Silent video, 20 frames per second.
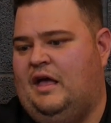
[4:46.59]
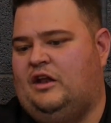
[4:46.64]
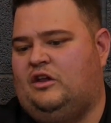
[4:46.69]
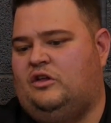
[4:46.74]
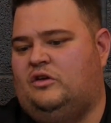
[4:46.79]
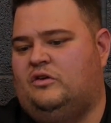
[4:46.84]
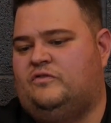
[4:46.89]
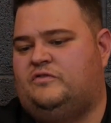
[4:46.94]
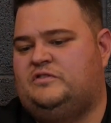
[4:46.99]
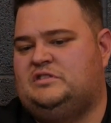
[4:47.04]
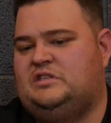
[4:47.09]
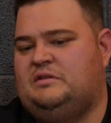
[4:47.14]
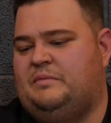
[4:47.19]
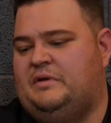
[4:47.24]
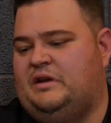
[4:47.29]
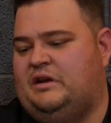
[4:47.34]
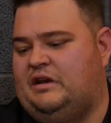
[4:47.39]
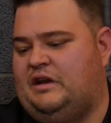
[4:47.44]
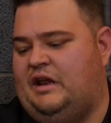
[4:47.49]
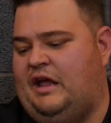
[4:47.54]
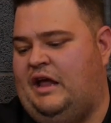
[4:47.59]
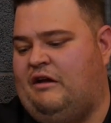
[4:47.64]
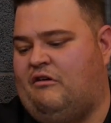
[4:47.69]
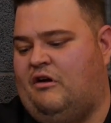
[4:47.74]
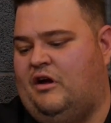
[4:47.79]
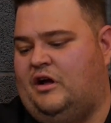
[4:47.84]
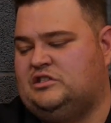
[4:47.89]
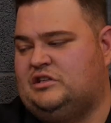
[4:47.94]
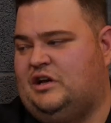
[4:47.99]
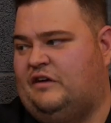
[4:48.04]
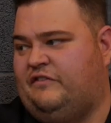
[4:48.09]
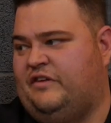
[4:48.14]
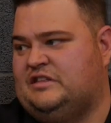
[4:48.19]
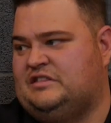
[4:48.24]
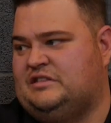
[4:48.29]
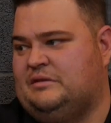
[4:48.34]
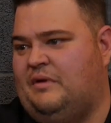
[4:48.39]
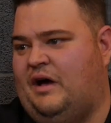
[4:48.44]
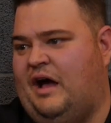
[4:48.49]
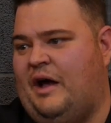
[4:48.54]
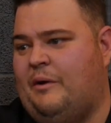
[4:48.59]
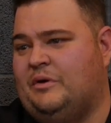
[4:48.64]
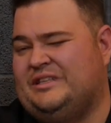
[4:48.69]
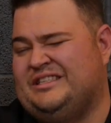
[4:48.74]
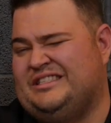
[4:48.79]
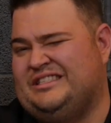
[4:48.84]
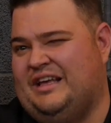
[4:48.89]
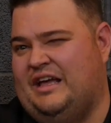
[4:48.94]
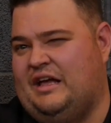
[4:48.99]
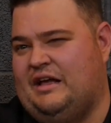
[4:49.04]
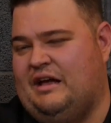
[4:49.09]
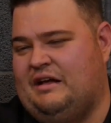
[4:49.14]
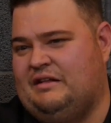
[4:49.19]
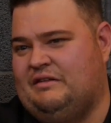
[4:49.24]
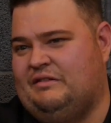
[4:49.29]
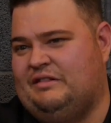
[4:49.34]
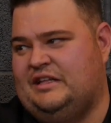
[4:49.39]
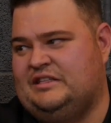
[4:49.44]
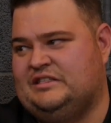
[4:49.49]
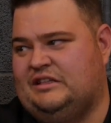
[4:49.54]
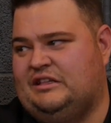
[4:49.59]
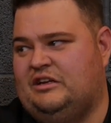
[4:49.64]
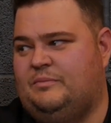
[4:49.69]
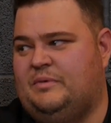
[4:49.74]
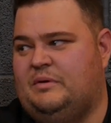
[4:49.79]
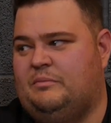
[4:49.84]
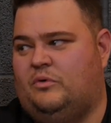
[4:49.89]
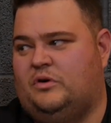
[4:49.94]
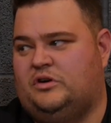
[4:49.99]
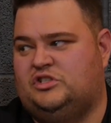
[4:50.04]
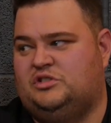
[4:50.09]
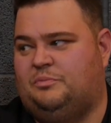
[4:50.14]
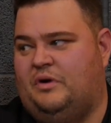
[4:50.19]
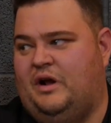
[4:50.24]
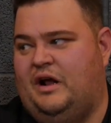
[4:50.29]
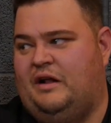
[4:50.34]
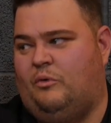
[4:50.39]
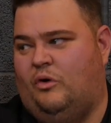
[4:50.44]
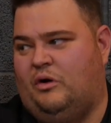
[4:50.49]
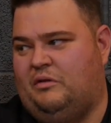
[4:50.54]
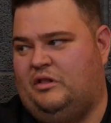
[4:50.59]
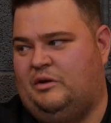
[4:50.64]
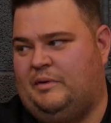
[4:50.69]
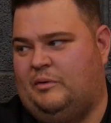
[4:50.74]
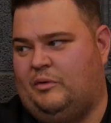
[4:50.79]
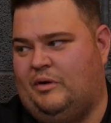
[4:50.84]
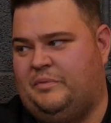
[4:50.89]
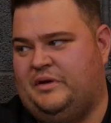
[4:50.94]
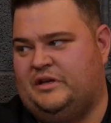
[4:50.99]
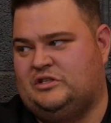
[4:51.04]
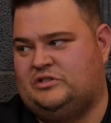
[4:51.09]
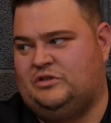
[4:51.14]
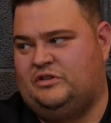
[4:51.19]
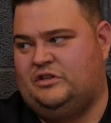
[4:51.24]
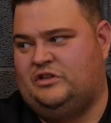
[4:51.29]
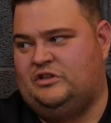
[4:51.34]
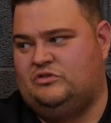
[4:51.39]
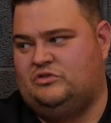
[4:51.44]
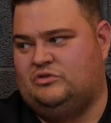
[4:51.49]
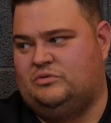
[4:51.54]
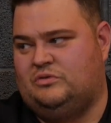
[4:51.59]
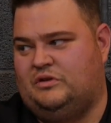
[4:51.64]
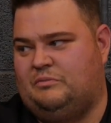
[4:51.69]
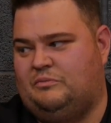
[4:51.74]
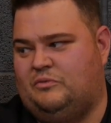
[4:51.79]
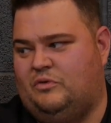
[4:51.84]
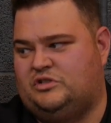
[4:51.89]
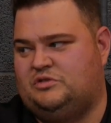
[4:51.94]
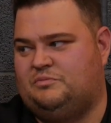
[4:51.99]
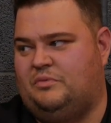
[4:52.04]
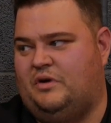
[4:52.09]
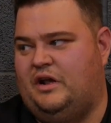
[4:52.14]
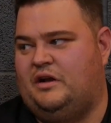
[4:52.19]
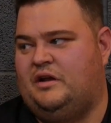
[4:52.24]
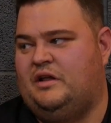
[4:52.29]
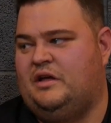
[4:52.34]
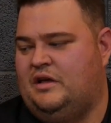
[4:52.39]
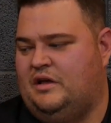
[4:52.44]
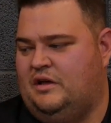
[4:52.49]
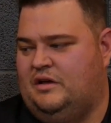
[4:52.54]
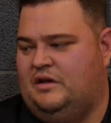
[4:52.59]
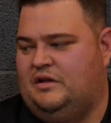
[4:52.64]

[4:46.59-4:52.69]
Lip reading: And you've been in A-Rod's offense that I would say leans a little bit more spread, a little bit more pistol than usual, and more spread.